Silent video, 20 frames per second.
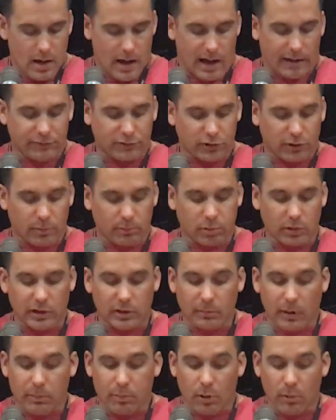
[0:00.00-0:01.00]
After completing
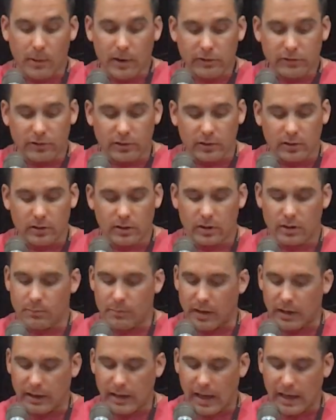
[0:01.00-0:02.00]
my probation, I
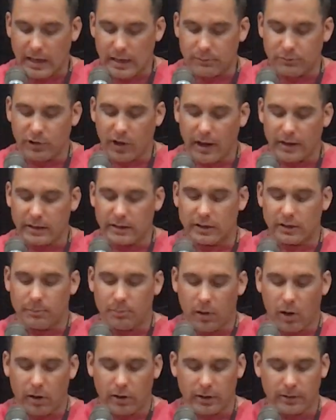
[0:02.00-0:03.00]
met a guy named Johnny at a
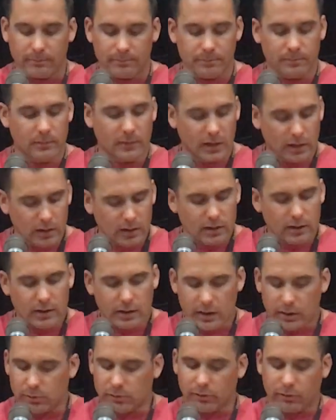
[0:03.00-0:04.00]
party.
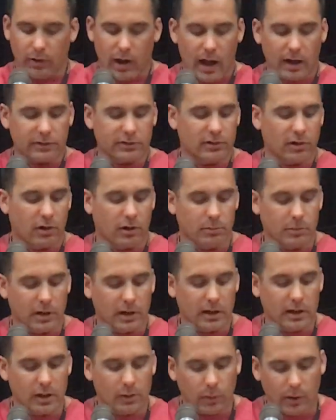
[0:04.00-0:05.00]
He was a rock star to
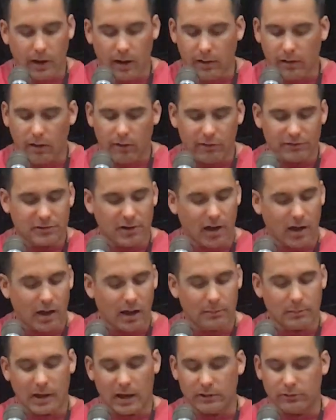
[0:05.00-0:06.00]
me. He went out all the
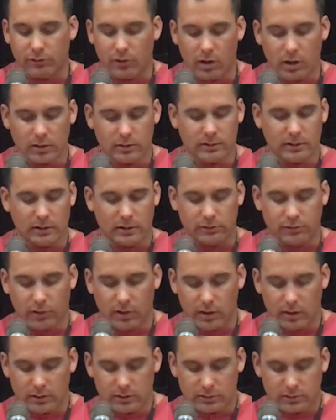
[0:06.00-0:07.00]
time, got drunk, did
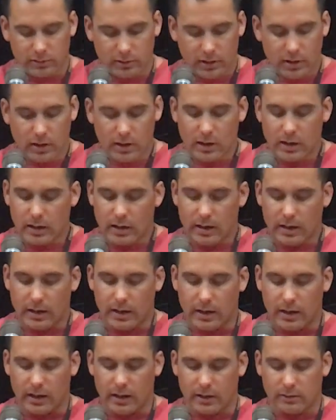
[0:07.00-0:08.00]
drugs,
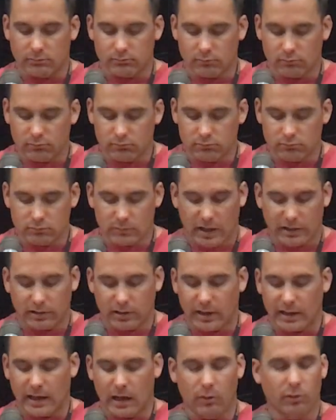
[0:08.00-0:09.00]
and got to
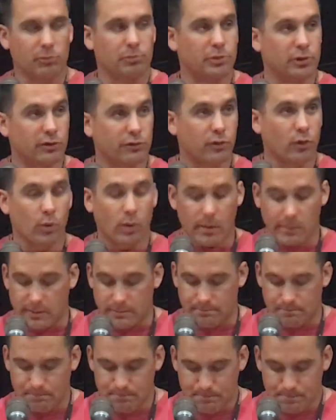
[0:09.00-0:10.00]
hang out with beautiful
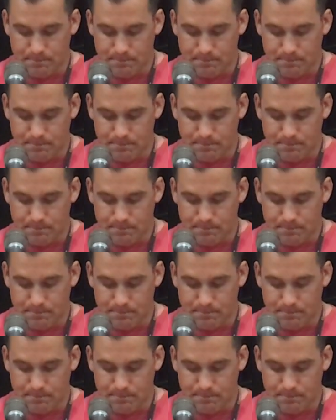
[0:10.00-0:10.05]
women.